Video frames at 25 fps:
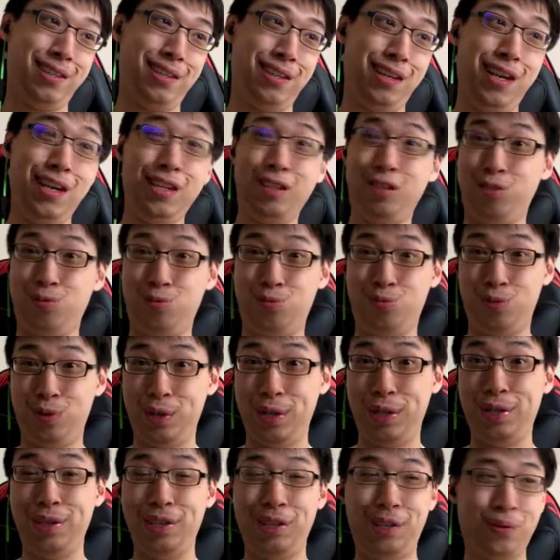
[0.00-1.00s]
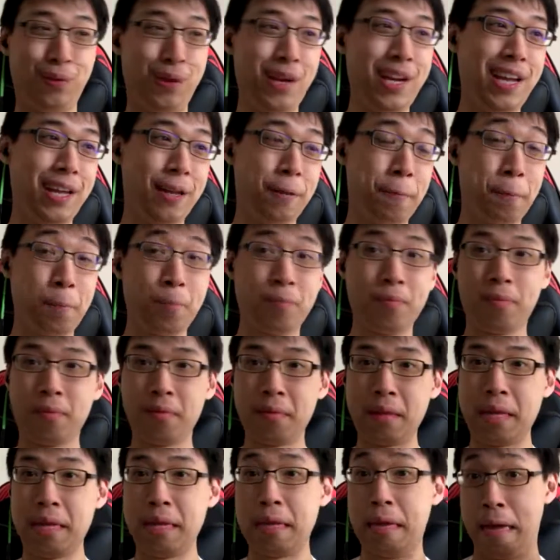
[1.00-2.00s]
it's really great.
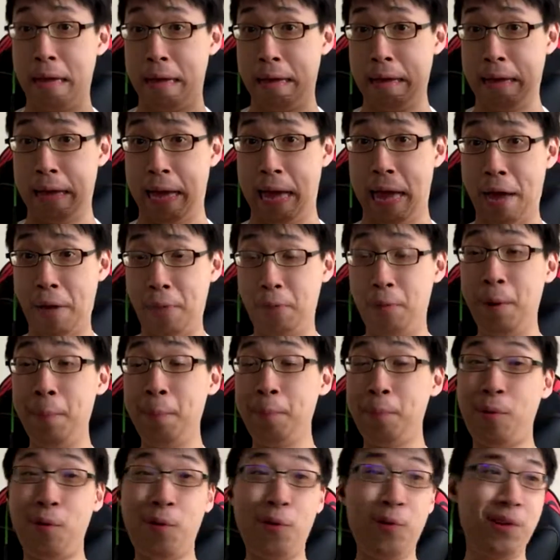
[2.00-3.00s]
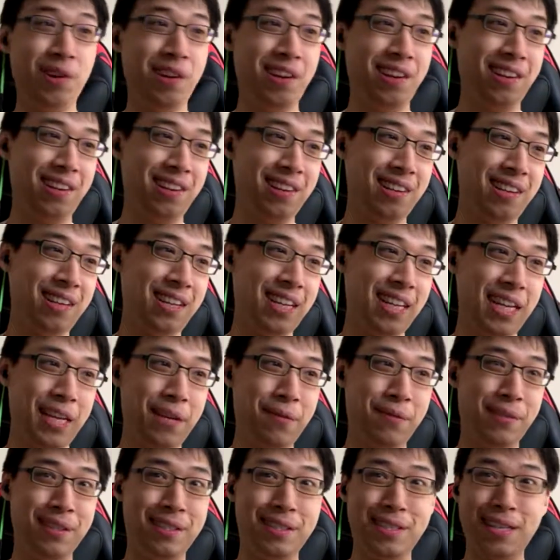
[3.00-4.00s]
At one point, it
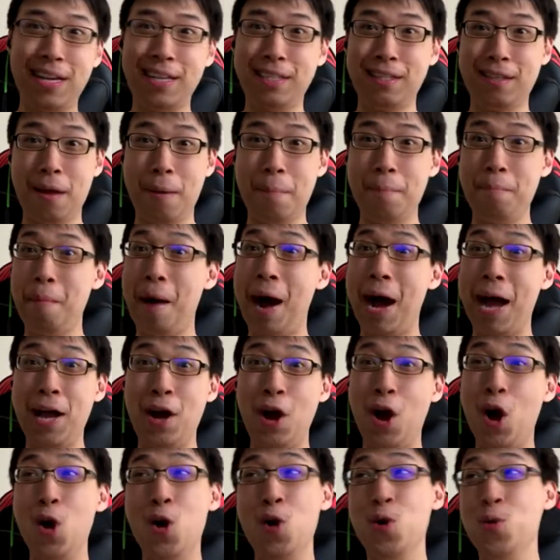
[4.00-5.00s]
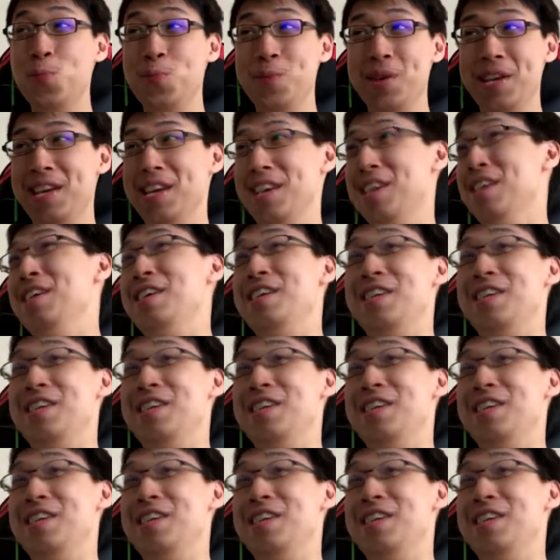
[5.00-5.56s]
even says, "My homie."